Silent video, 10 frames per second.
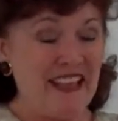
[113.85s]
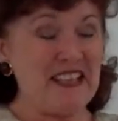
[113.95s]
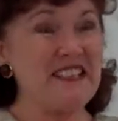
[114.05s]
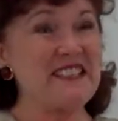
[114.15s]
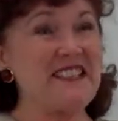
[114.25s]

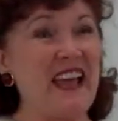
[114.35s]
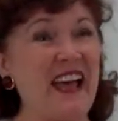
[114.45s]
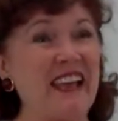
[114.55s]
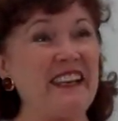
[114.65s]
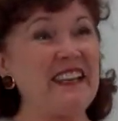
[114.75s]
is
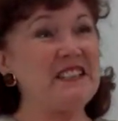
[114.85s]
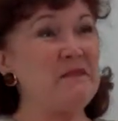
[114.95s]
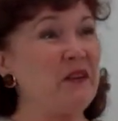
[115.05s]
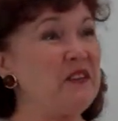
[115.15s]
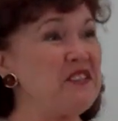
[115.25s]
that
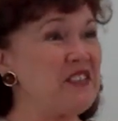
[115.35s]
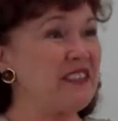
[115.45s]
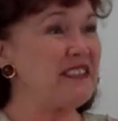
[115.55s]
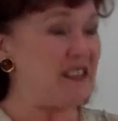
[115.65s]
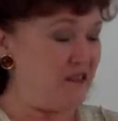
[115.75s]

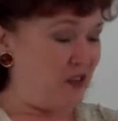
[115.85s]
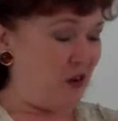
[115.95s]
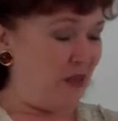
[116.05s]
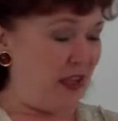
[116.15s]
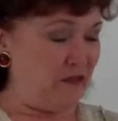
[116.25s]
spiritualists have
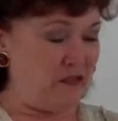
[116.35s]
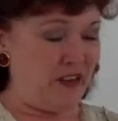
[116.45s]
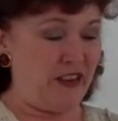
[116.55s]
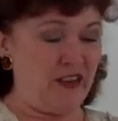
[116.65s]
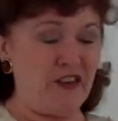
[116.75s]
known that
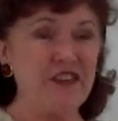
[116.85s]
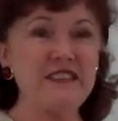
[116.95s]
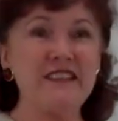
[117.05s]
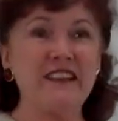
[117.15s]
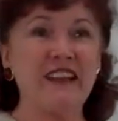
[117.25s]
for
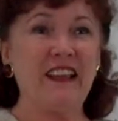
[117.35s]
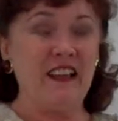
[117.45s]
years.